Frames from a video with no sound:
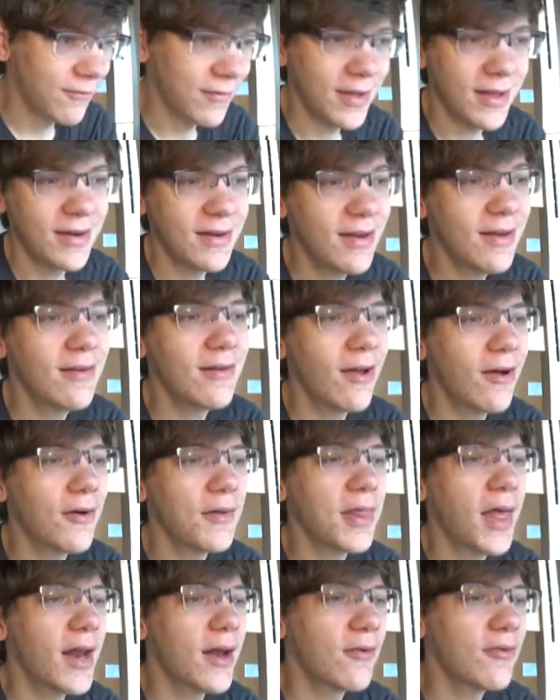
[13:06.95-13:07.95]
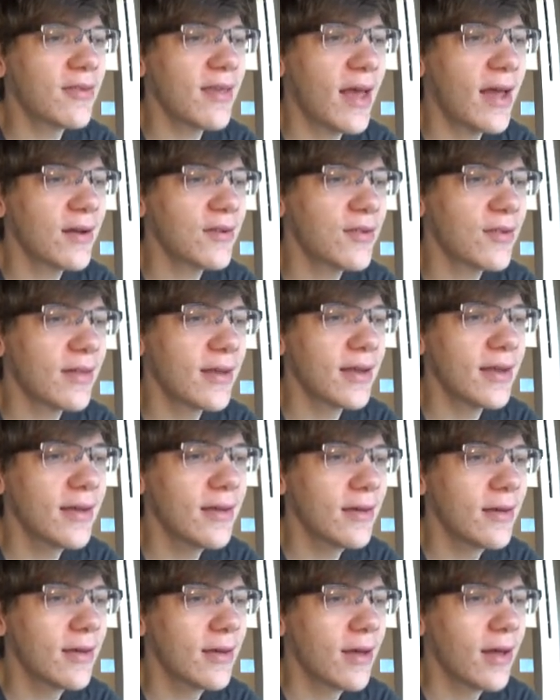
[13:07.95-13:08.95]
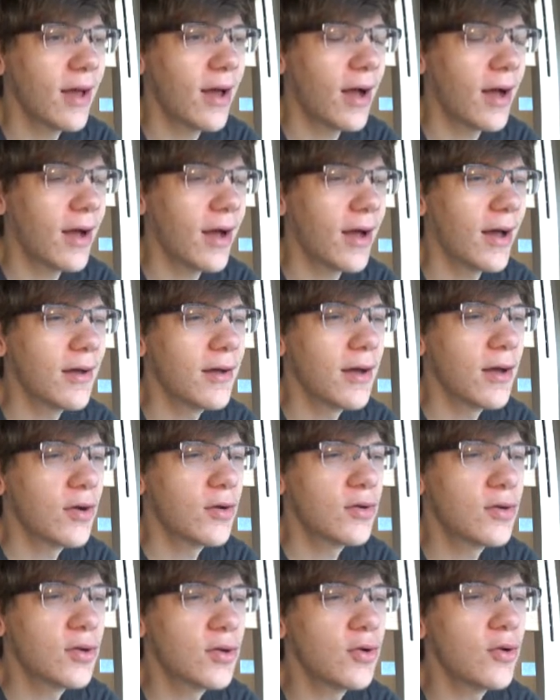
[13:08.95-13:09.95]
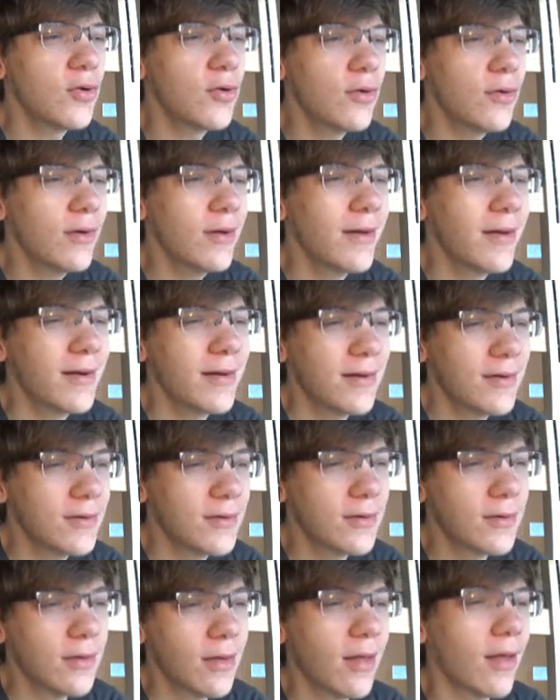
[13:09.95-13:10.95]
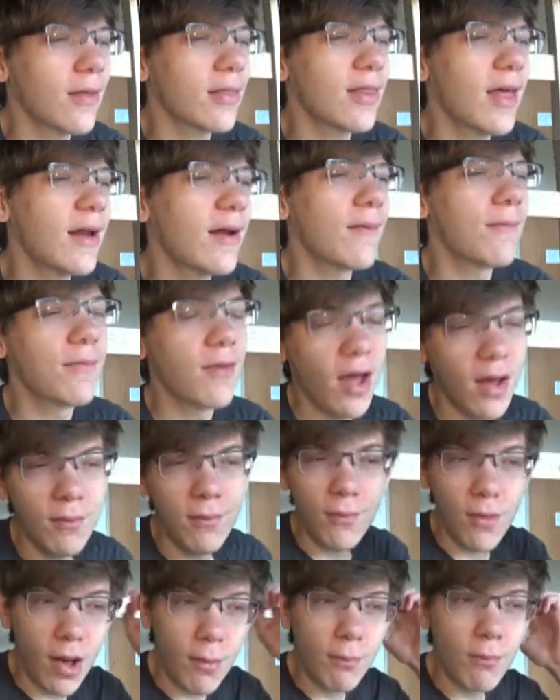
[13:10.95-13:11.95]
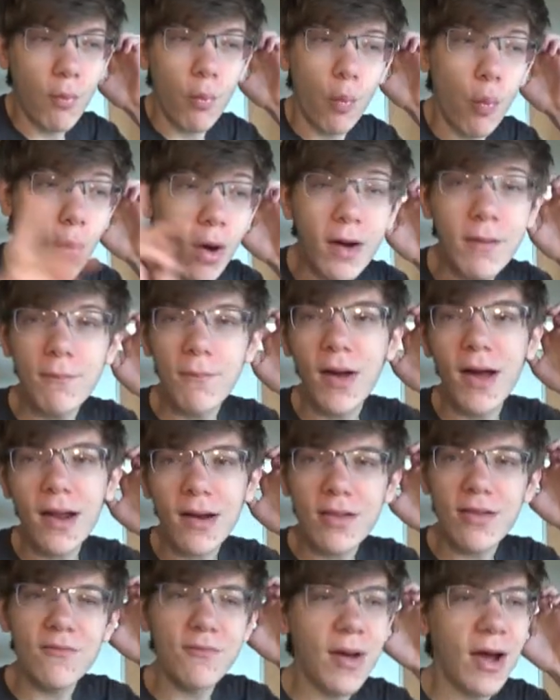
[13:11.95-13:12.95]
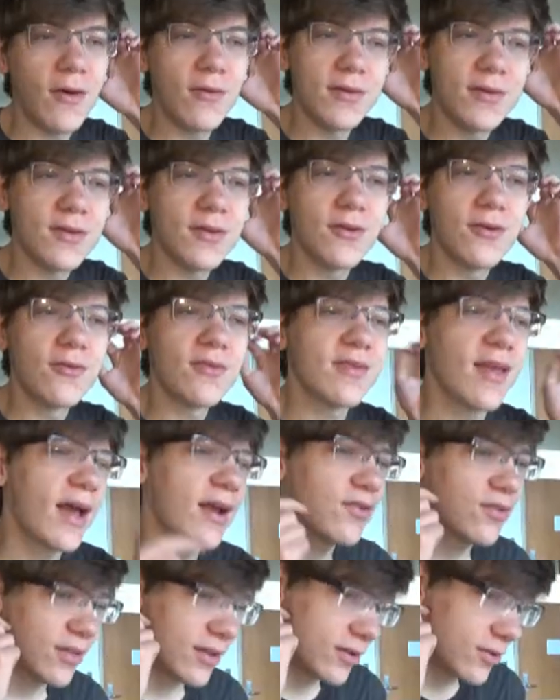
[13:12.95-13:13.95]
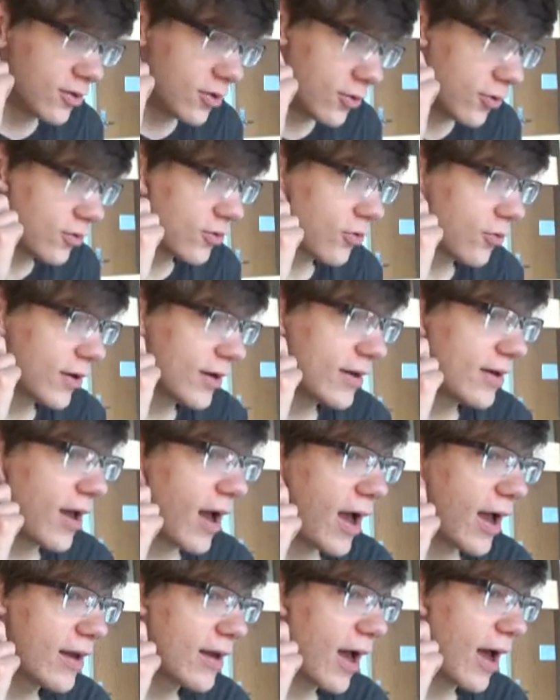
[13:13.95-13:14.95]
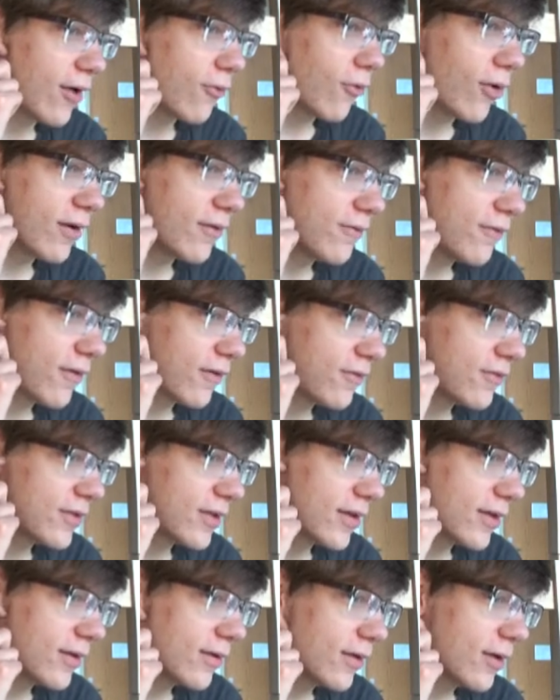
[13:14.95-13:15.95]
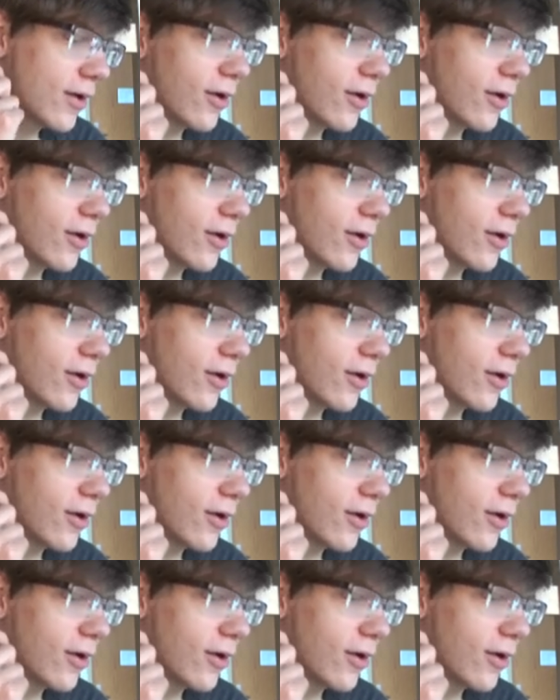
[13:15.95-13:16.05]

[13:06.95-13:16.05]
He didn't know that it was actually a one bottle of Mountain Dew was actually $2.29, not $1.50.